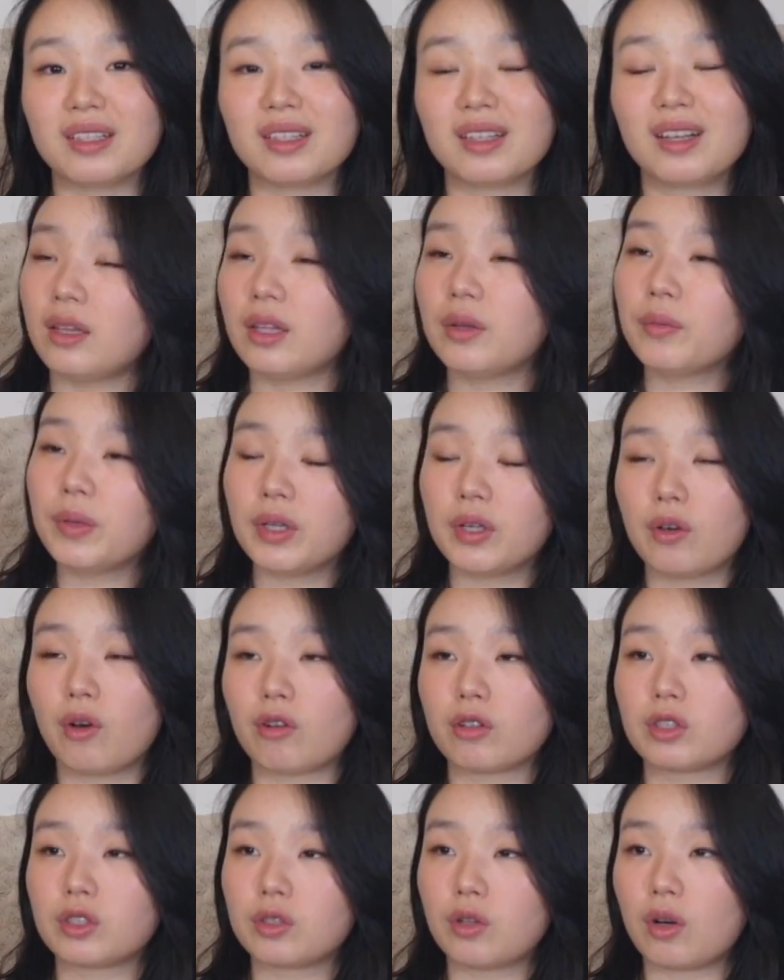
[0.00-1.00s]
I think we
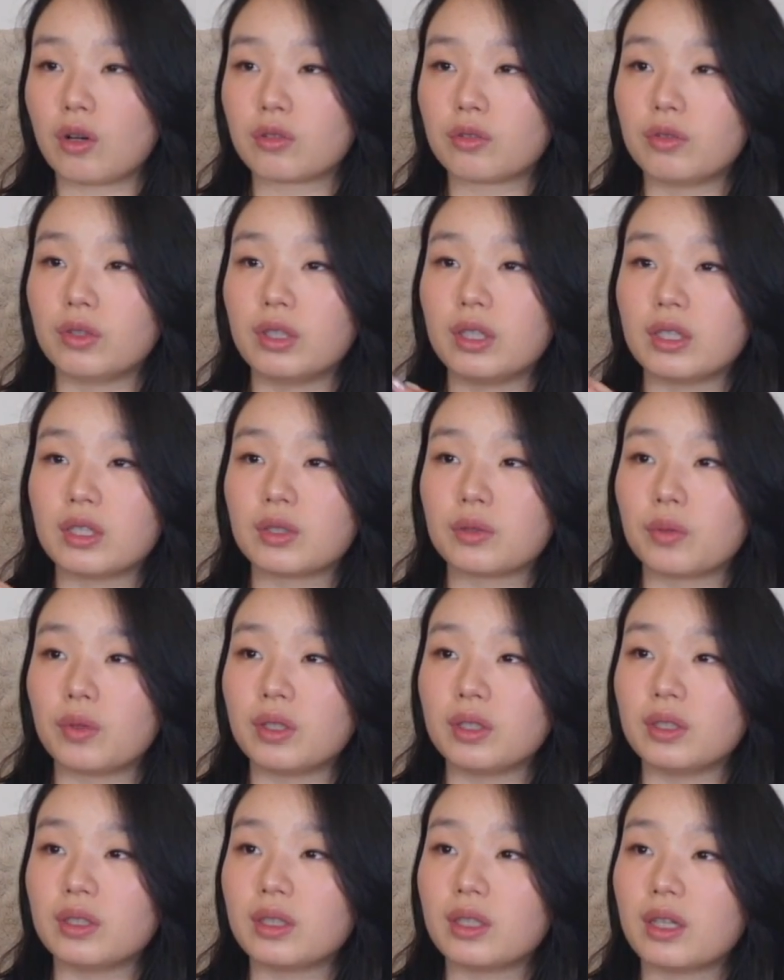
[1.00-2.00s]
got stock for this
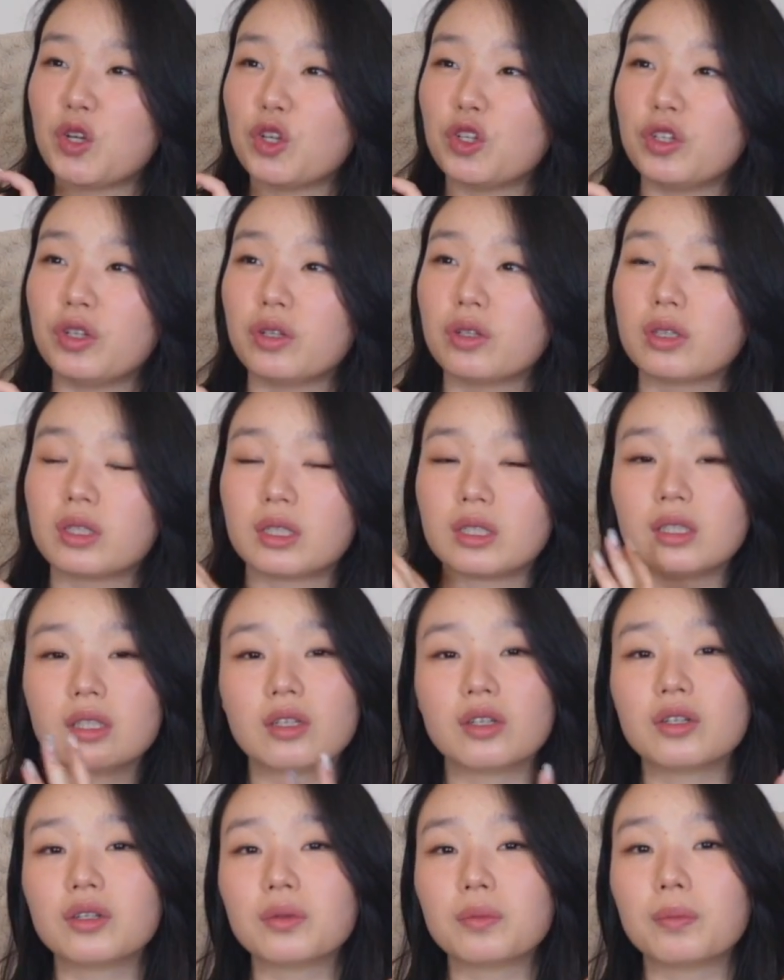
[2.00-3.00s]
one earlier this
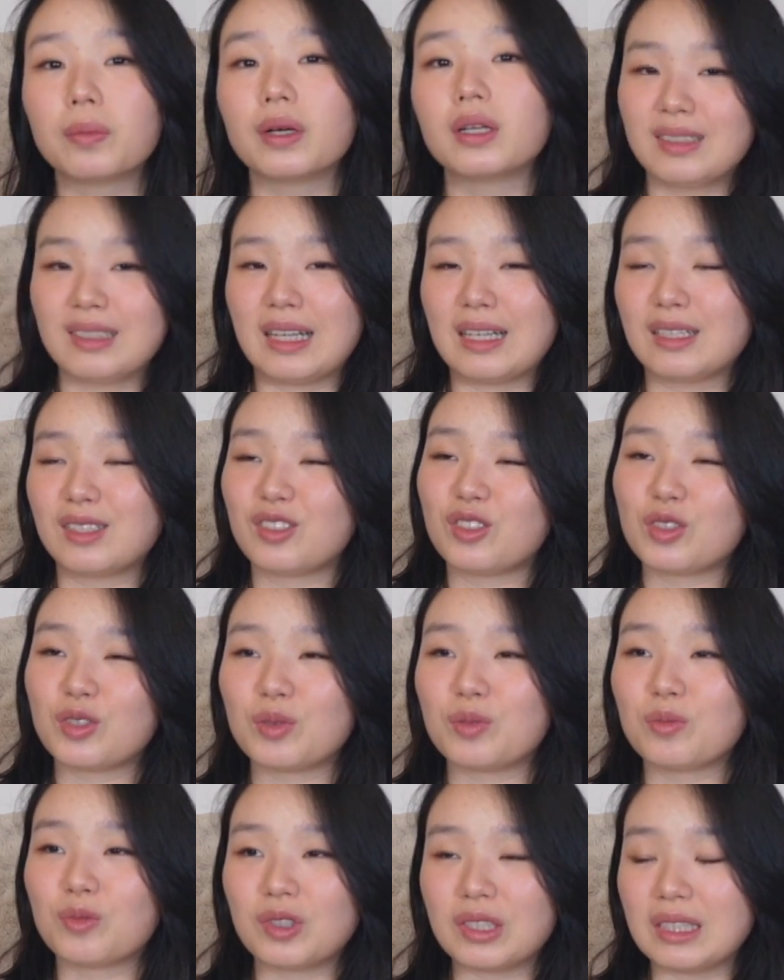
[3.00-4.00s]
year, but sizes
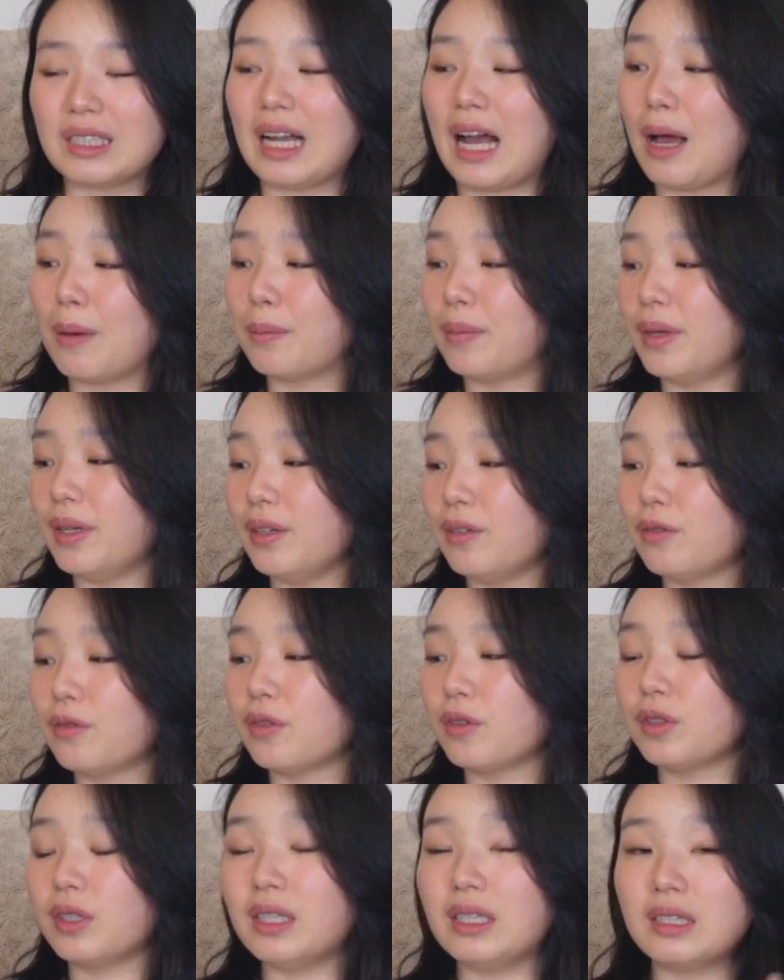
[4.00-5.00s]
just wasn't happening
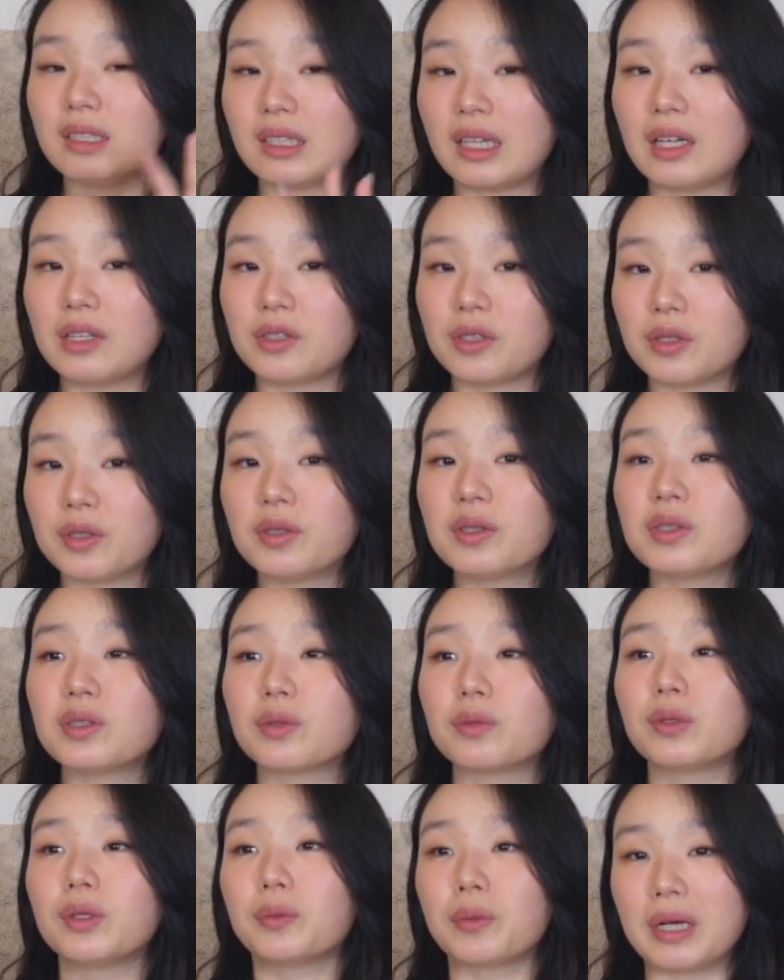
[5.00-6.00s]
for the standard, so
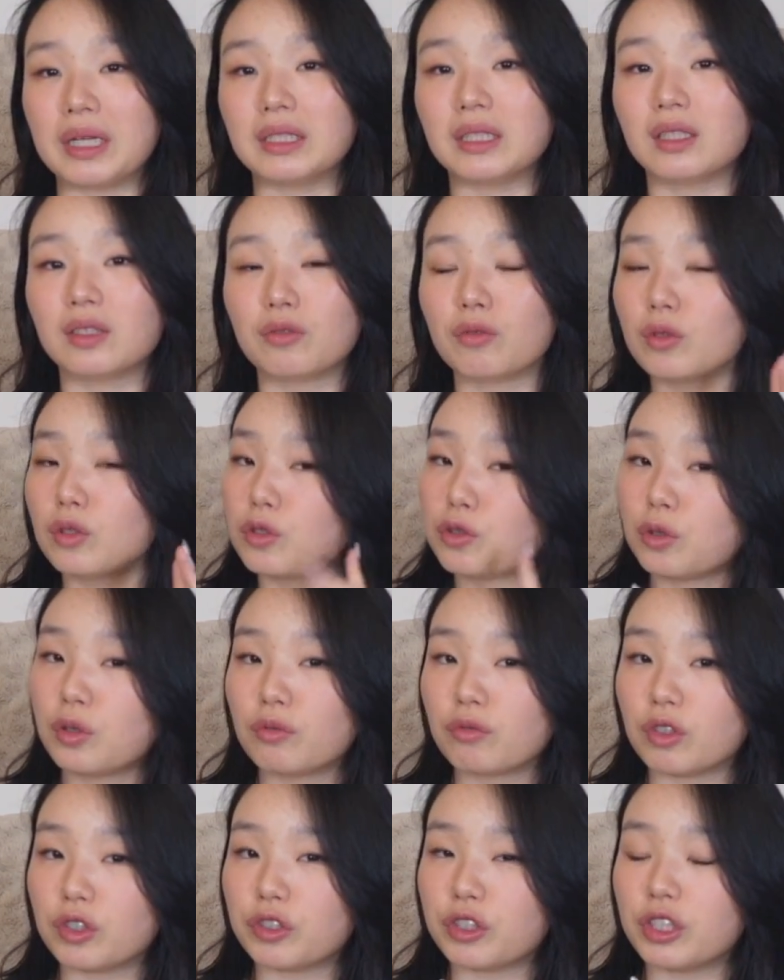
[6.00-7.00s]
we waited for the short
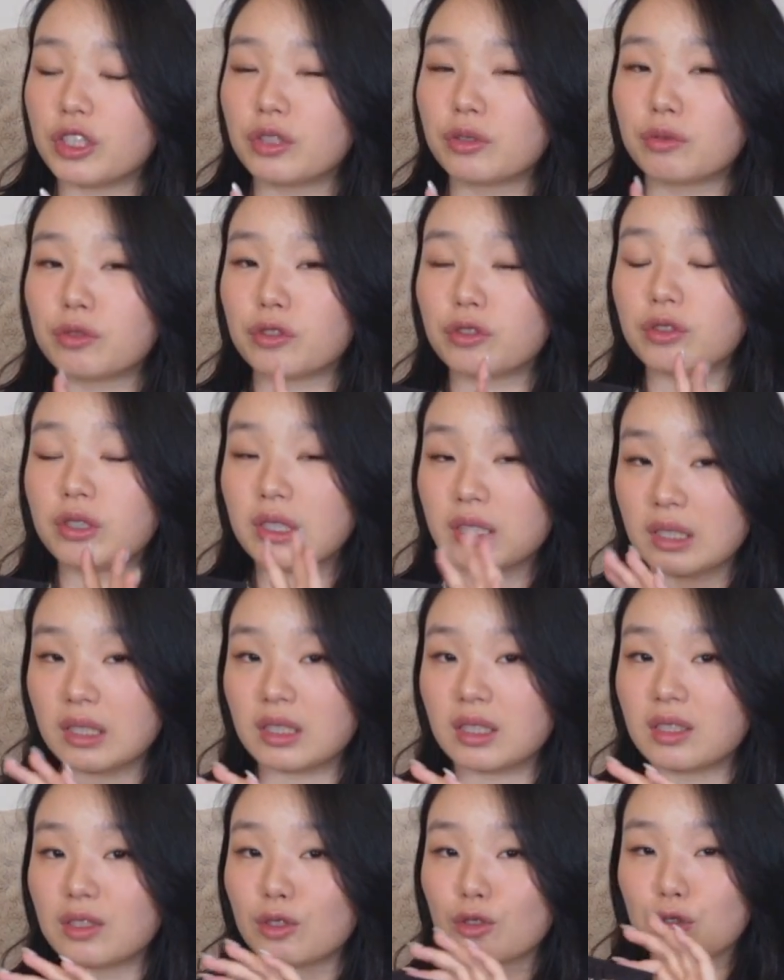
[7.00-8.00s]
version, which this
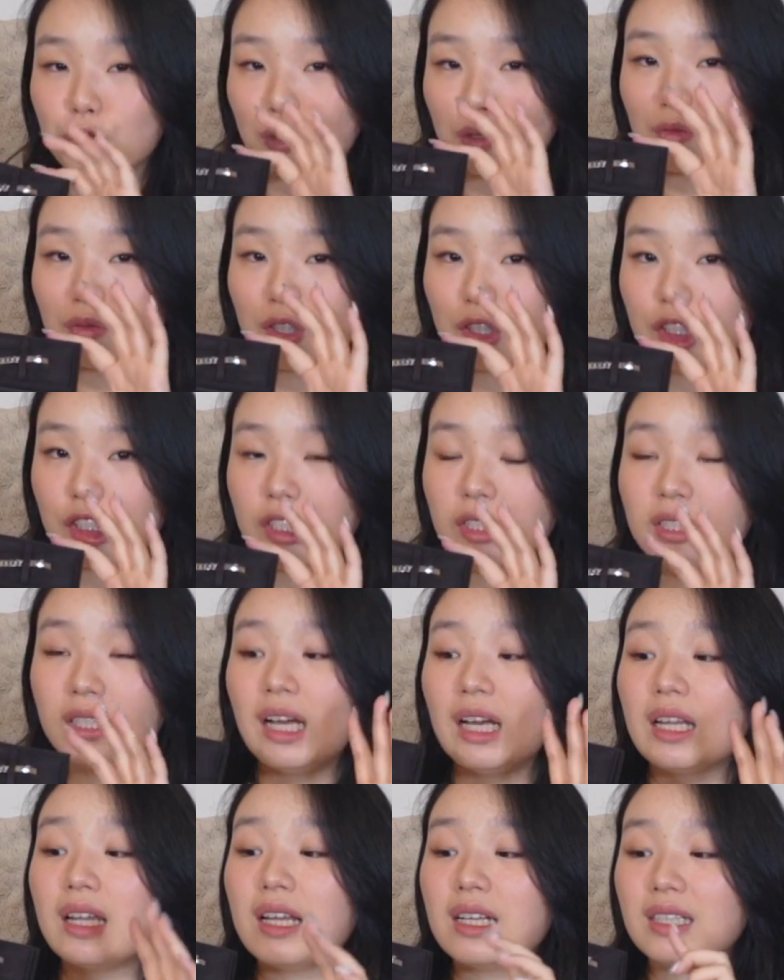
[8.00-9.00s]
is the short version,
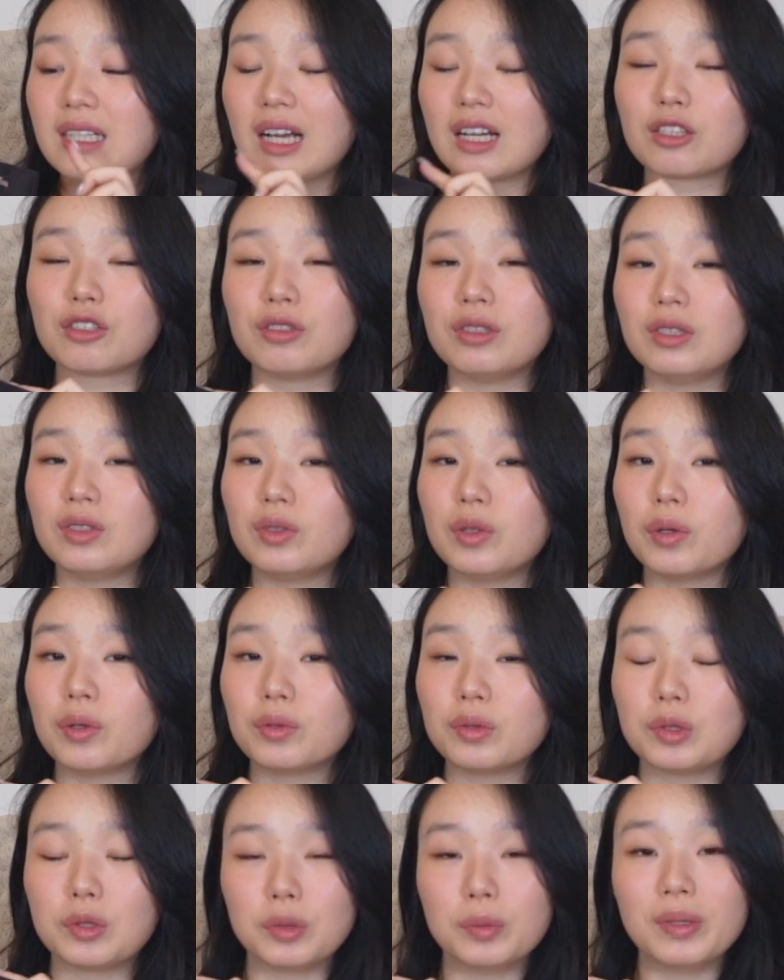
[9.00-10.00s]
and it's actually
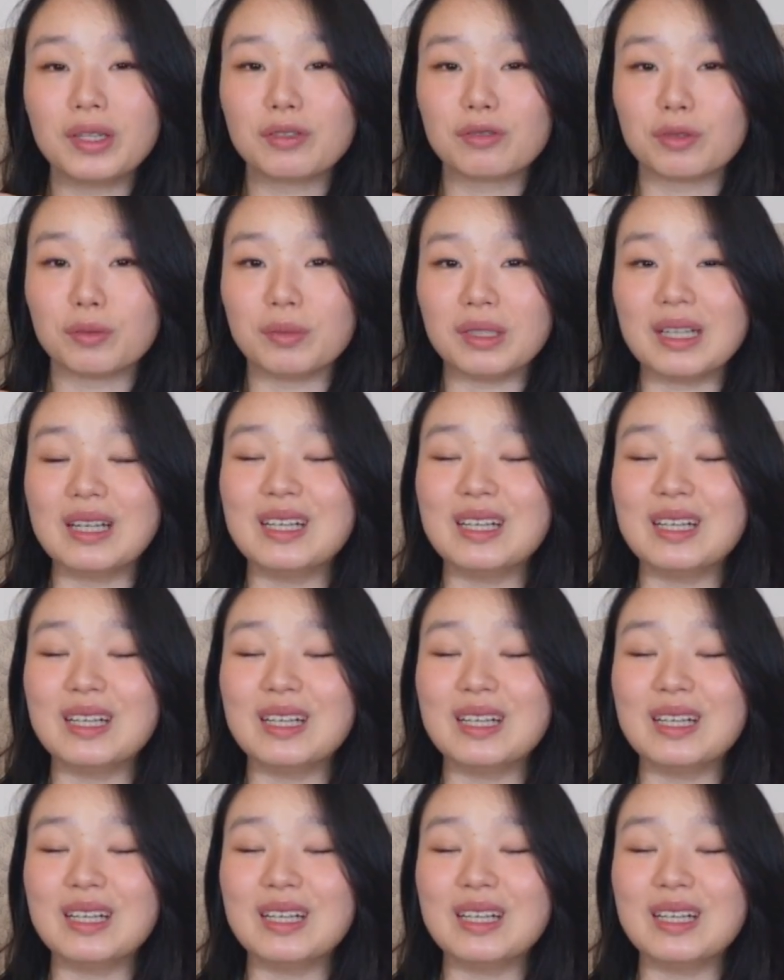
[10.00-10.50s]
still too big for me.